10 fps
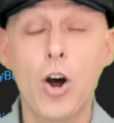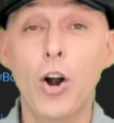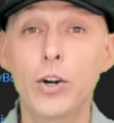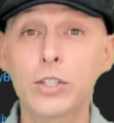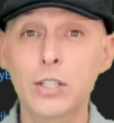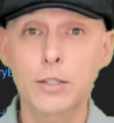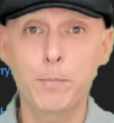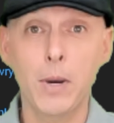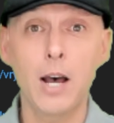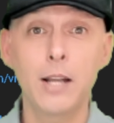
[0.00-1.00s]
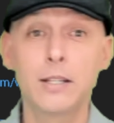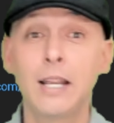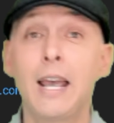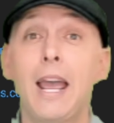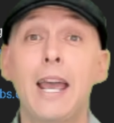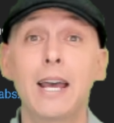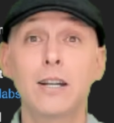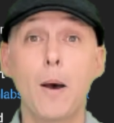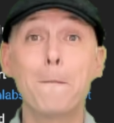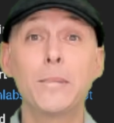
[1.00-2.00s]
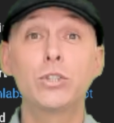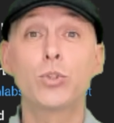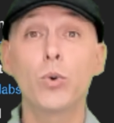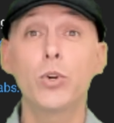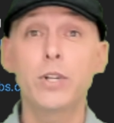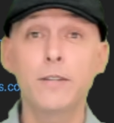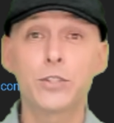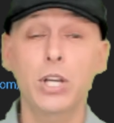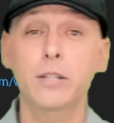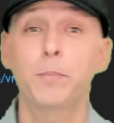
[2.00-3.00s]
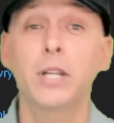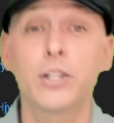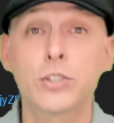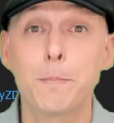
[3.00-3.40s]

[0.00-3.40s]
Hard to spot, and a majority of chess players